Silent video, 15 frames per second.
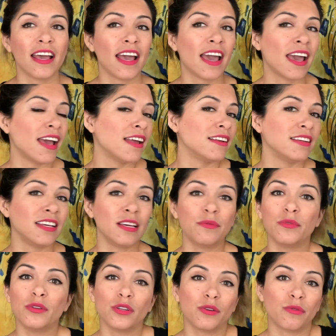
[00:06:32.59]
and it
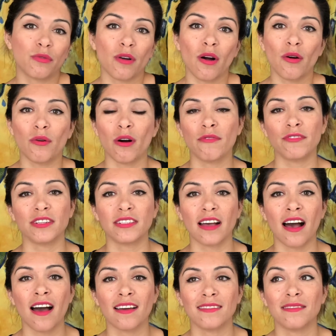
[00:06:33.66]
will grow over
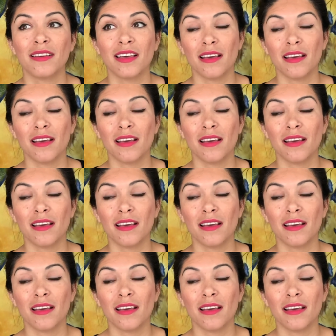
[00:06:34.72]
time.